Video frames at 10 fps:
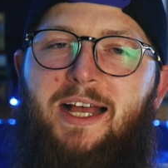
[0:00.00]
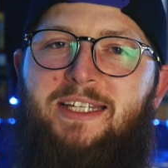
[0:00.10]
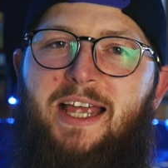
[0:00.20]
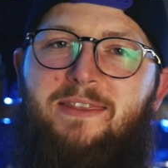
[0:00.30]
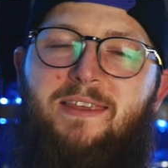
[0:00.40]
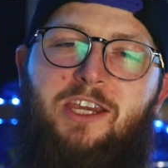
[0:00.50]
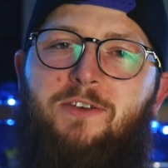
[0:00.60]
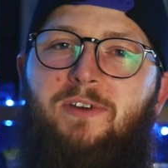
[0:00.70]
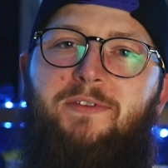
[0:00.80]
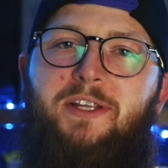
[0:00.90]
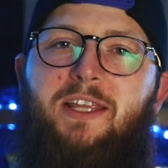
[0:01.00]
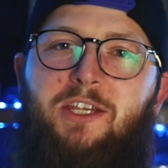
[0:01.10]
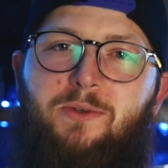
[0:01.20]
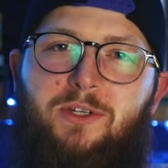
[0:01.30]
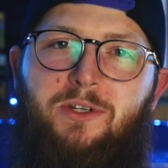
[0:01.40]
Guys, I thank you for
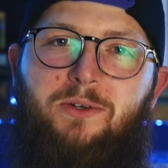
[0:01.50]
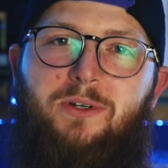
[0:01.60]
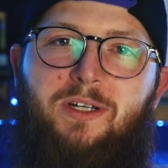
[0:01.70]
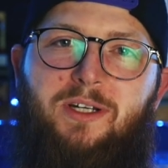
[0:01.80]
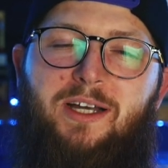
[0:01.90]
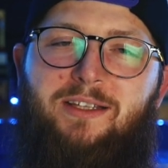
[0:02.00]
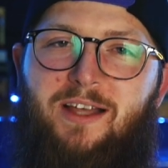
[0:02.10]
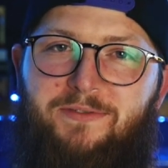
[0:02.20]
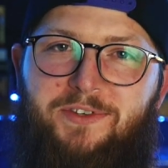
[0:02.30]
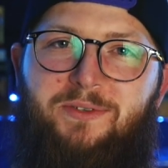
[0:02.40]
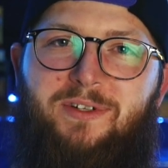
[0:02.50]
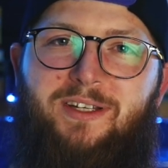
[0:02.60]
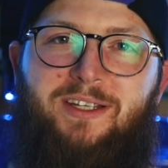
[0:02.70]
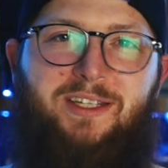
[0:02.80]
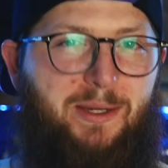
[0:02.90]
everything you do. I love you.
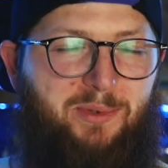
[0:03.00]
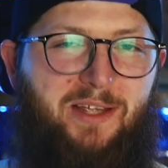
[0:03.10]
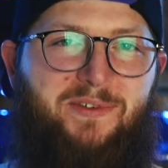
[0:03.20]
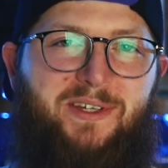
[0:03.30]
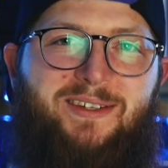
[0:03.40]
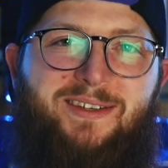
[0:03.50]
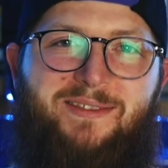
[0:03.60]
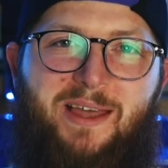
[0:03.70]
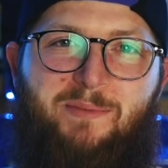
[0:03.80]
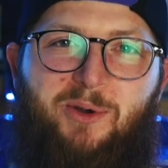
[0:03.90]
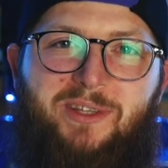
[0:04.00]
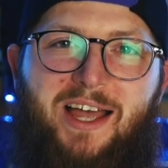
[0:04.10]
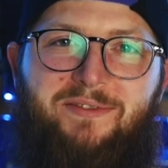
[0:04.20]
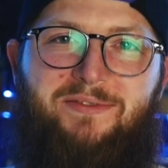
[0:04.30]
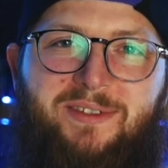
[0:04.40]
Keep living that bold life.